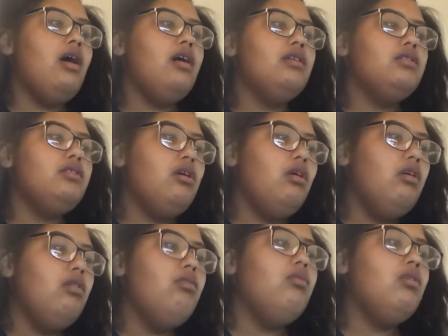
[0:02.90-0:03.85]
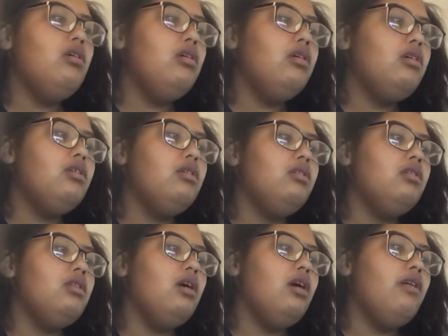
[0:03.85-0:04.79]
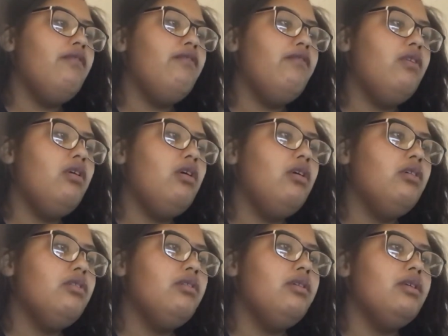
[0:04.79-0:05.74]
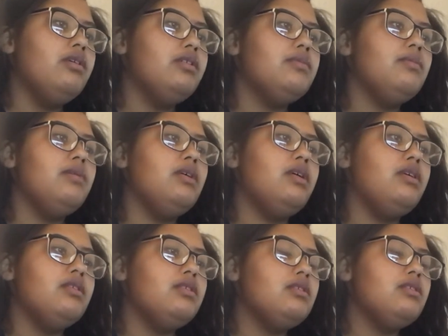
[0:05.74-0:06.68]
I don't want a lot for Christmas.